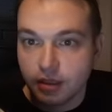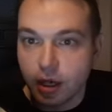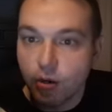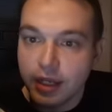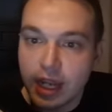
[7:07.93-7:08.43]

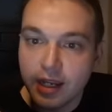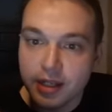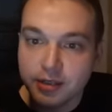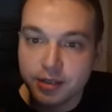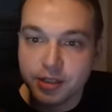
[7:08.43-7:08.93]
Okay,
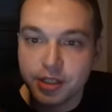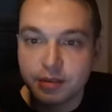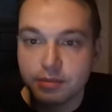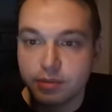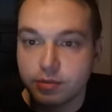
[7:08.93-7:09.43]

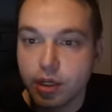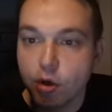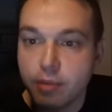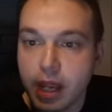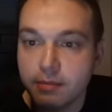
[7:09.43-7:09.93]
internship,
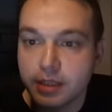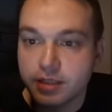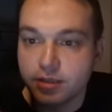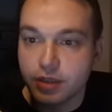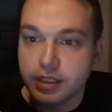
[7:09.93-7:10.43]
no payment,
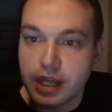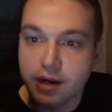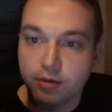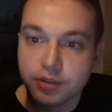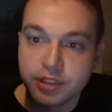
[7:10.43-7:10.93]
strict
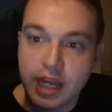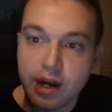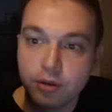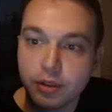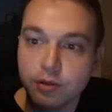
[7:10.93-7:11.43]
hours,
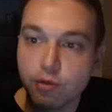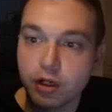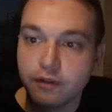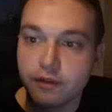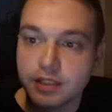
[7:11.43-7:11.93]
hourly
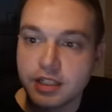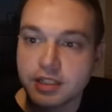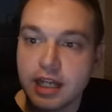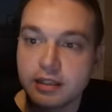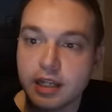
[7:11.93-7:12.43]
work versus
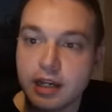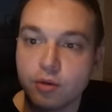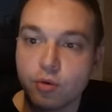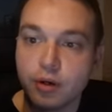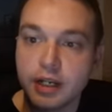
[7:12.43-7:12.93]
deadline
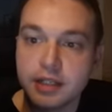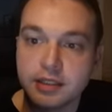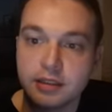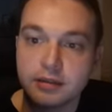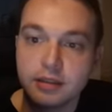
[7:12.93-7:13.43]
oriented.